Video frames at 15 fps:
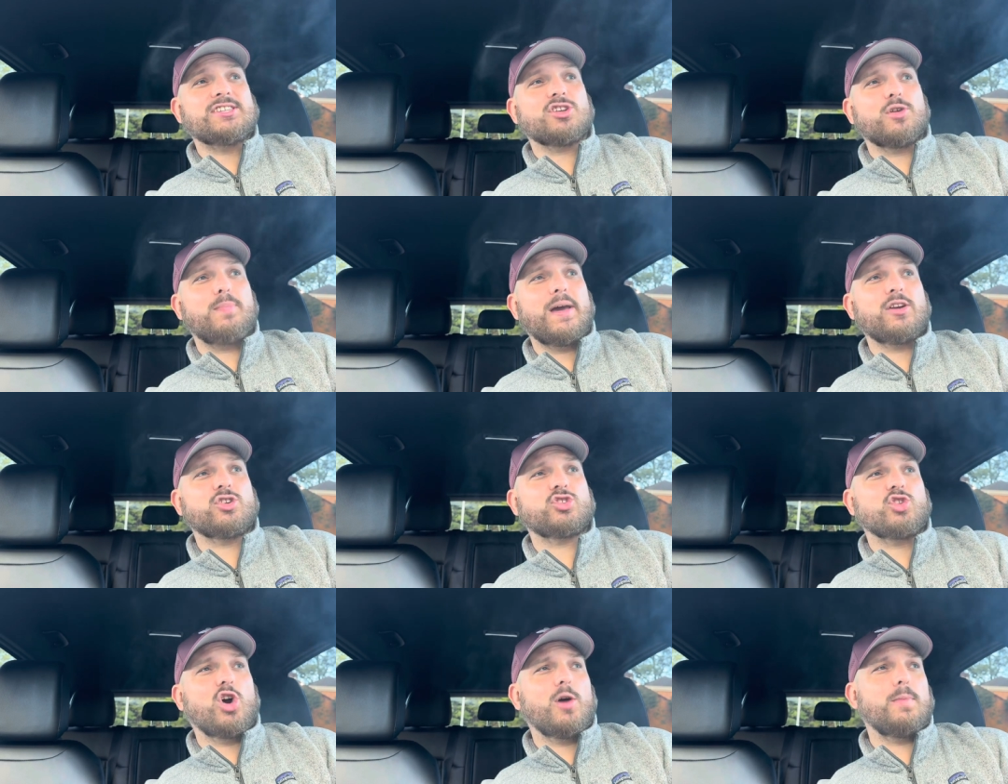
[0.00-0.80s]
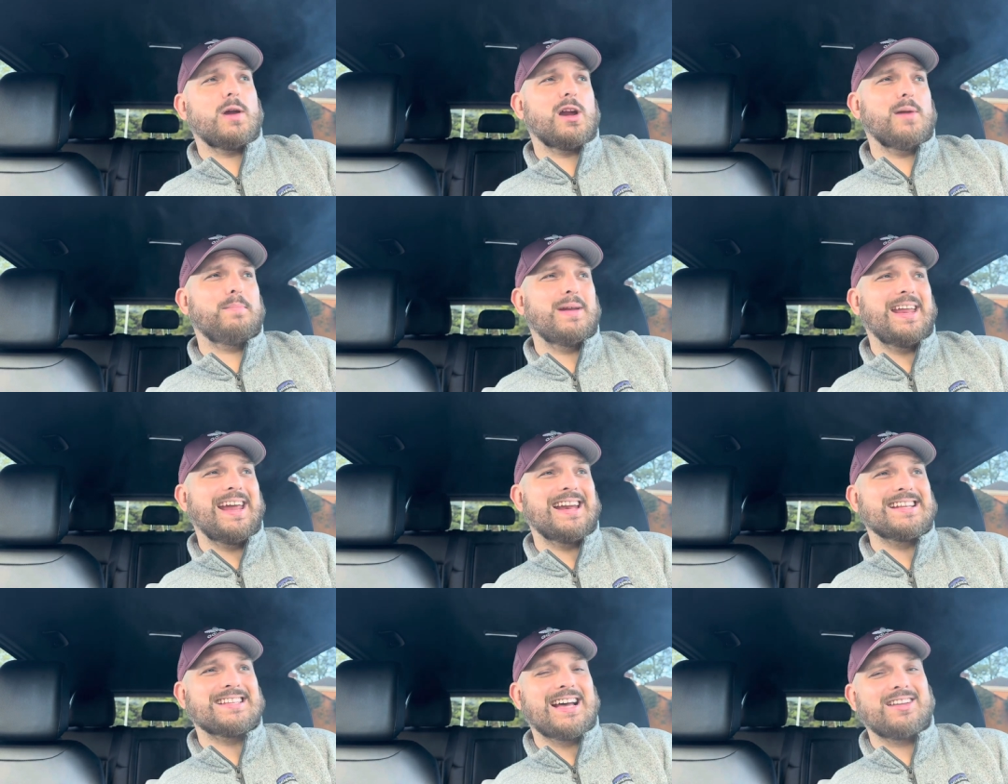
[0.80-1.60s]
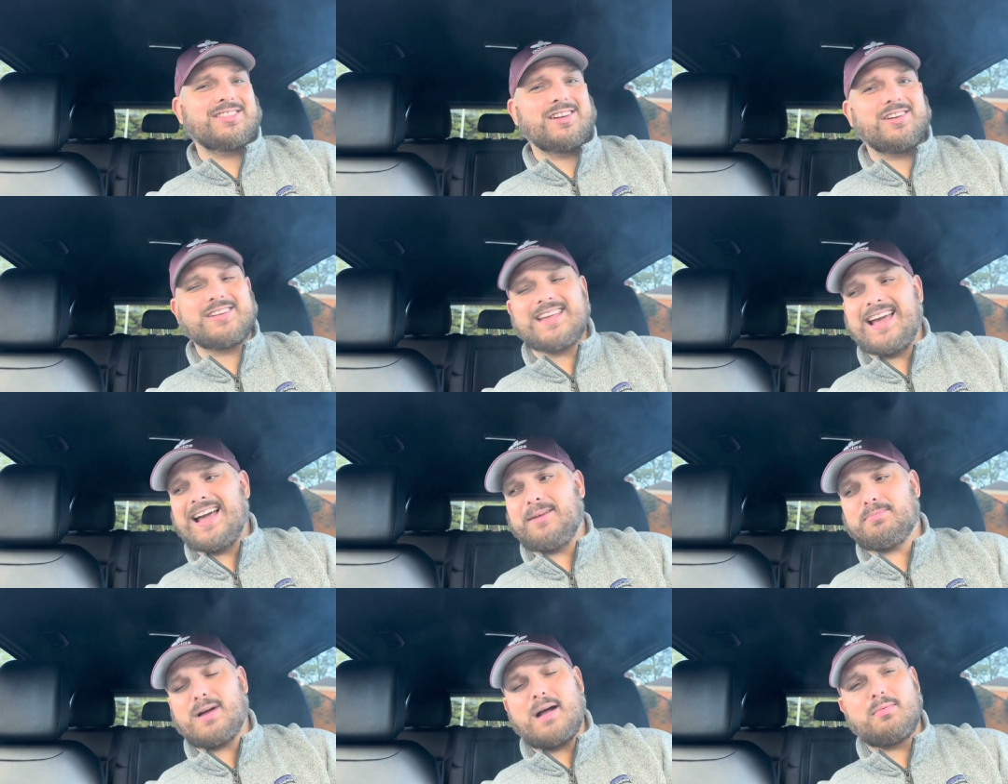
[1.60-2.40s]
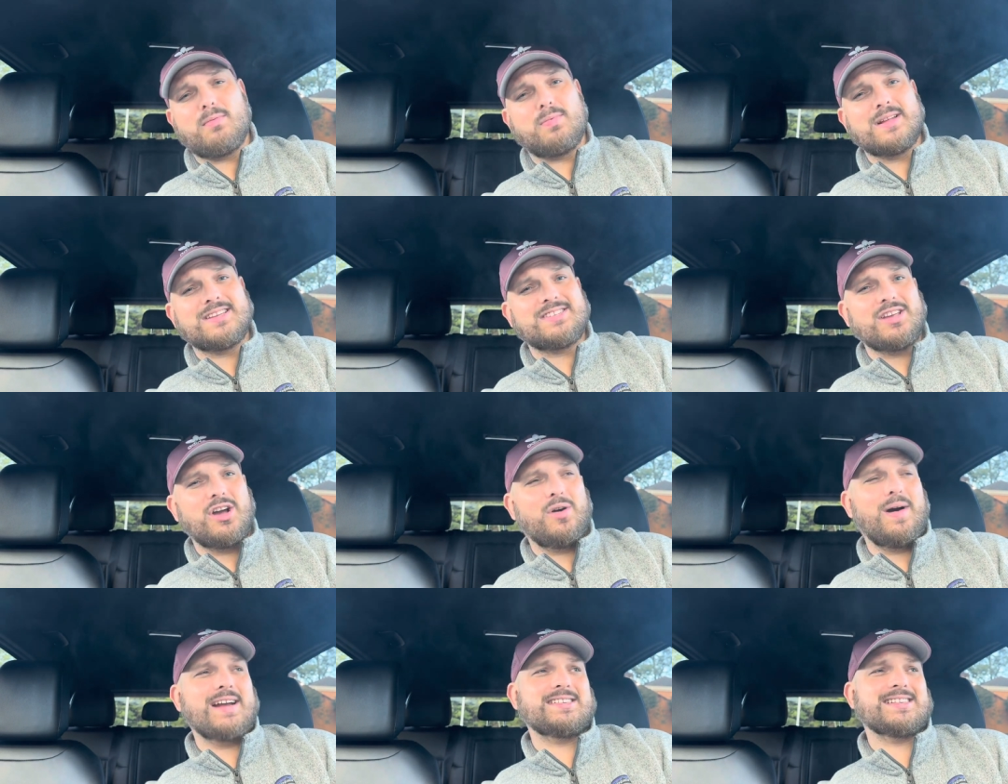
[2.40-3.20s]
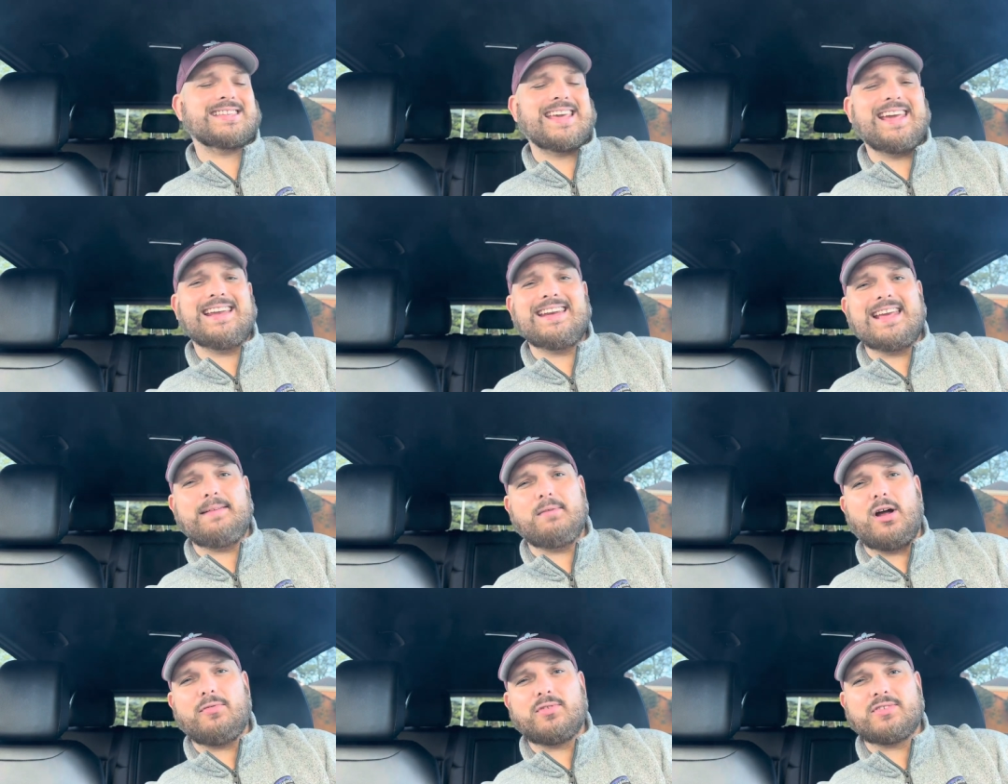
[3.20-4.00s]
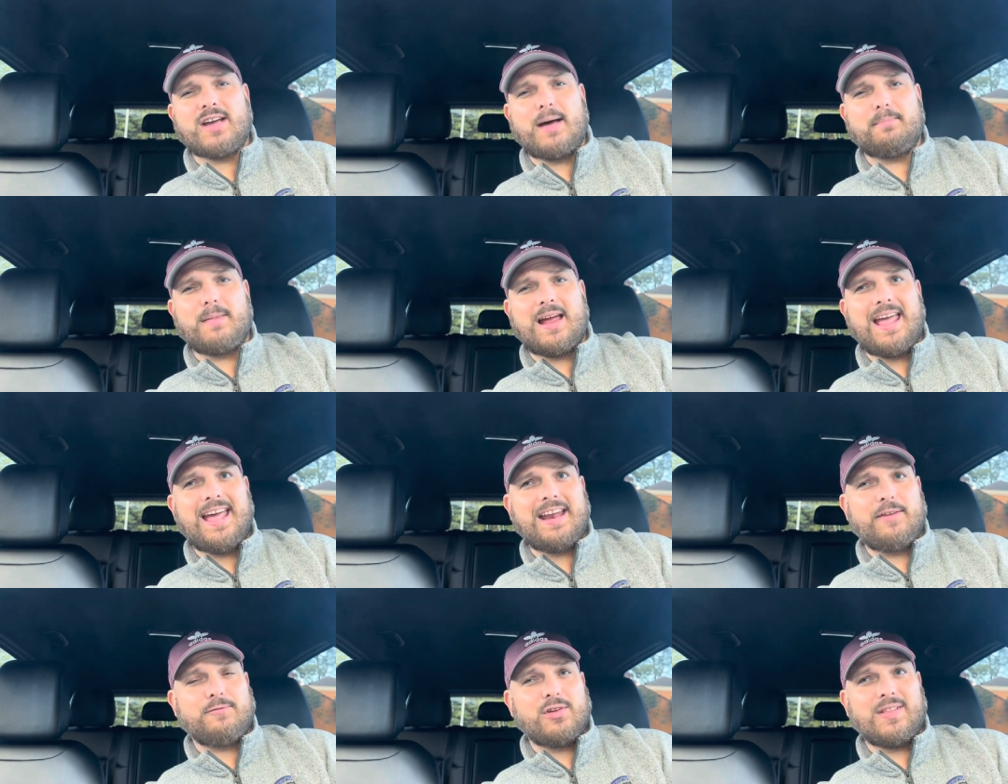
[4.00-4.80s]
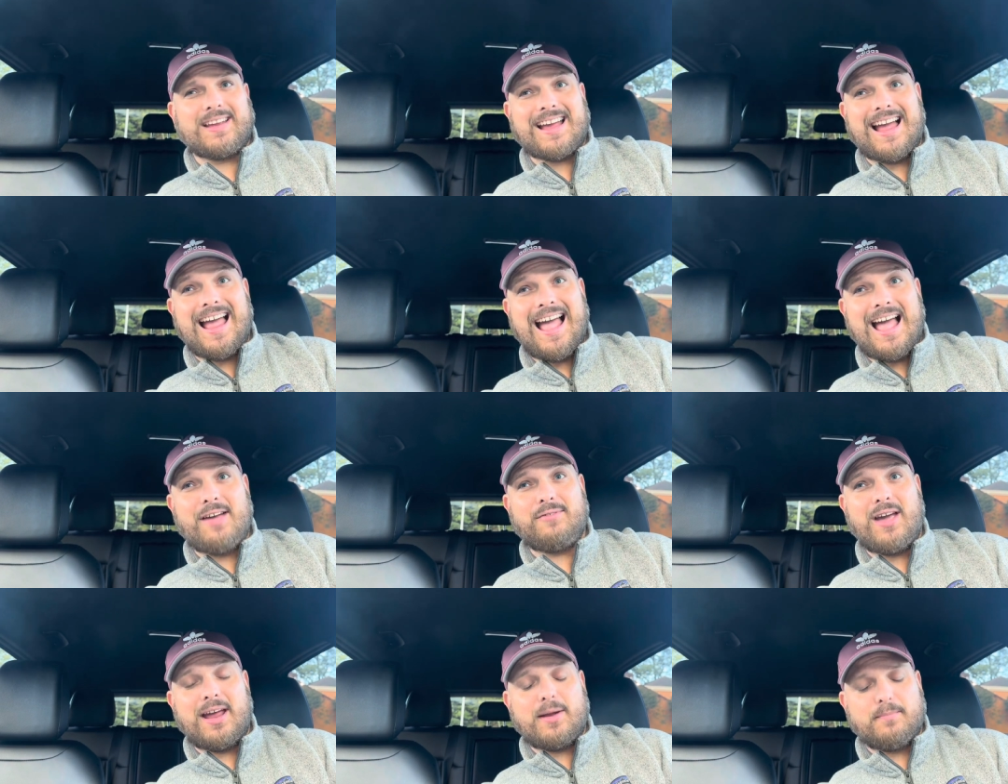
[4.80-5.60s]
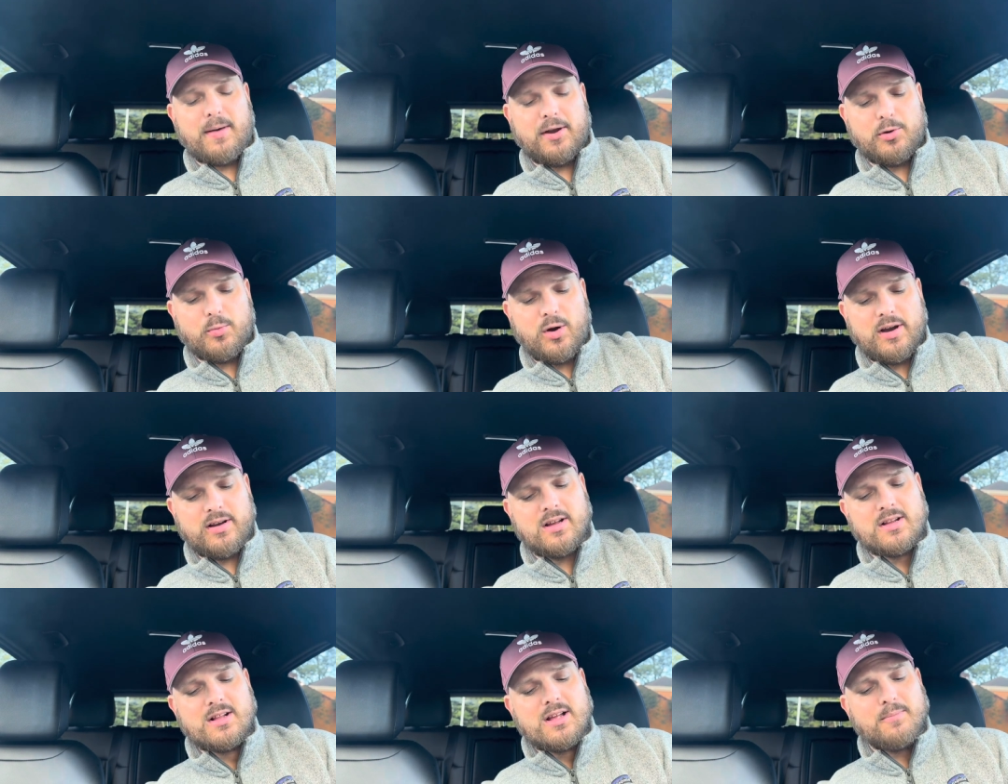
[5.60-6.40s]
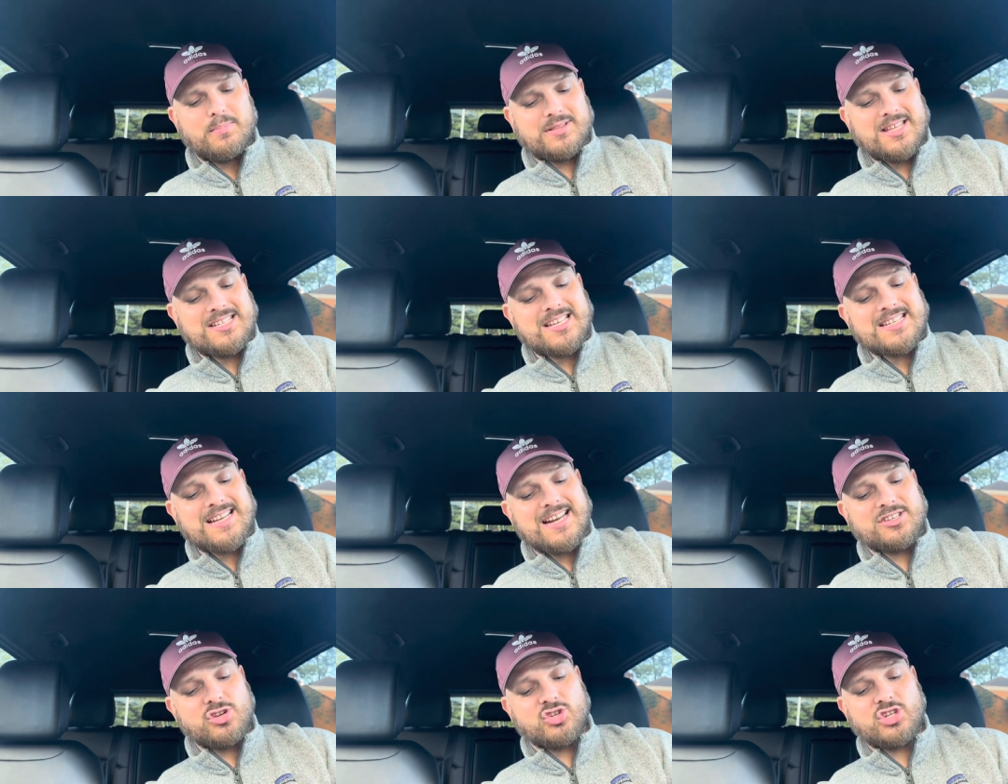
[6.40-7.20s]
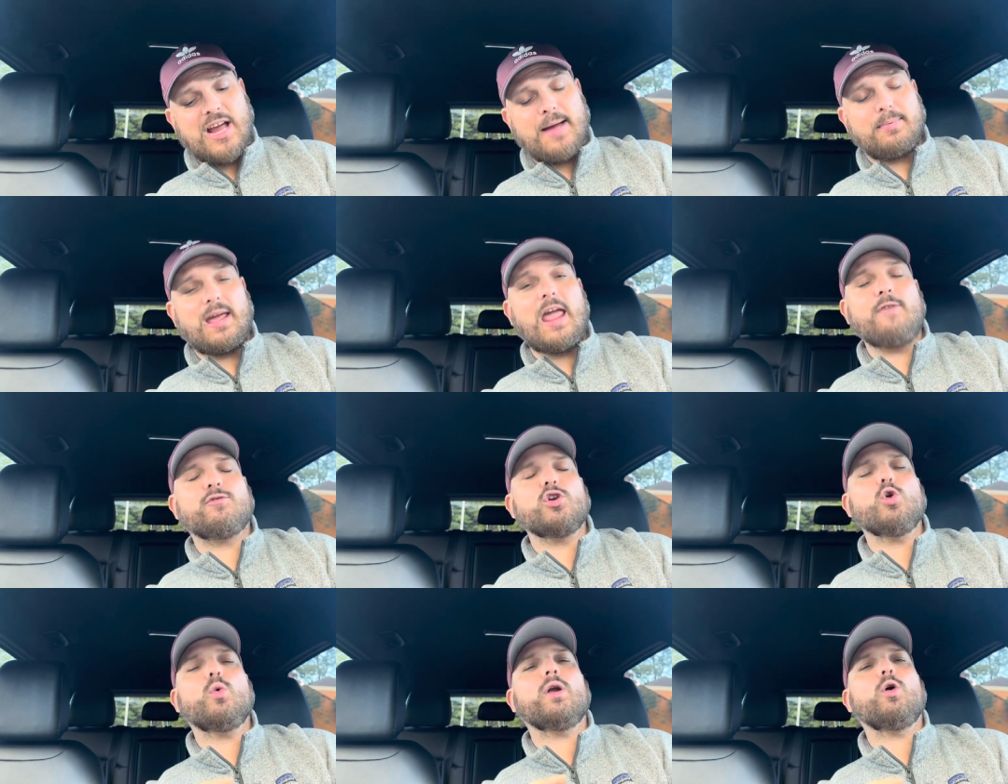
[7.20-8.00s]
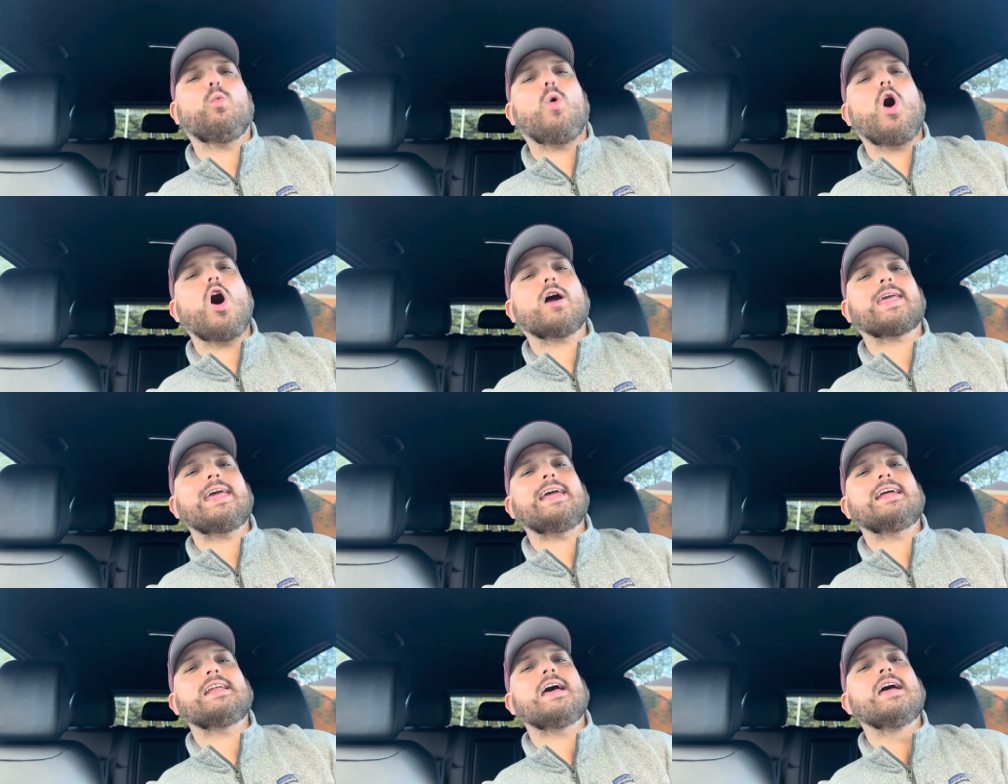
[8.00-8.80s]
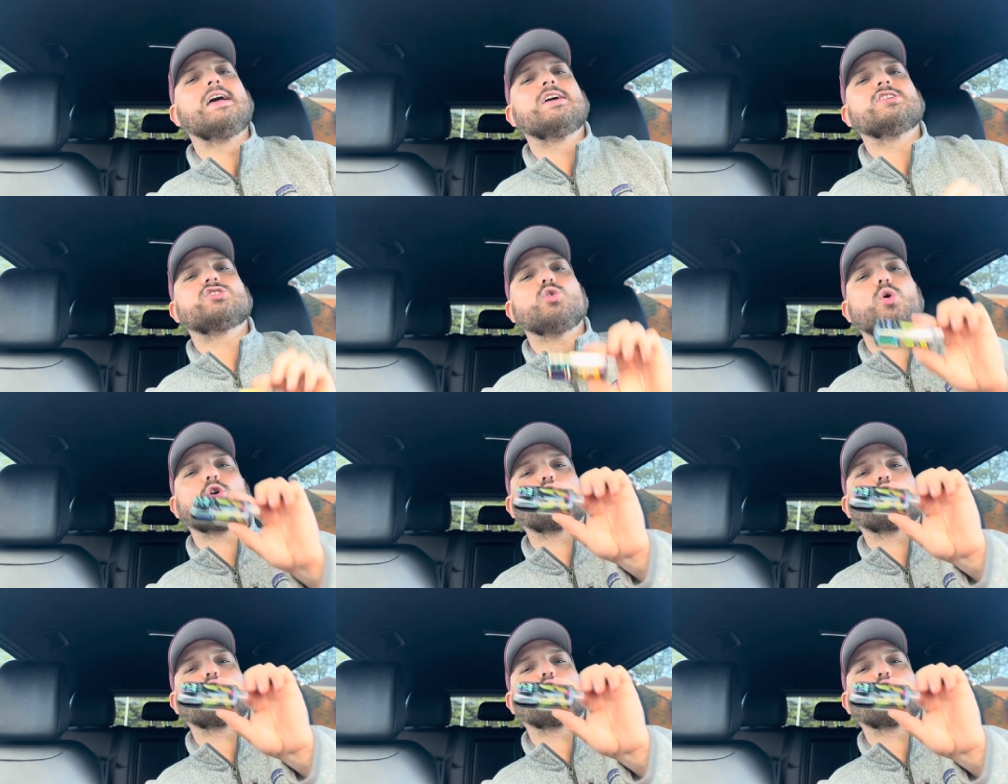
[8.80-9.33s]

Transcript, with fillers: there better strawberry and bananas out there? Yeah, probably so. I just can't name it off the top of my head. I feel like I have had a better one, but this is not too shabby. If you want to walk in to a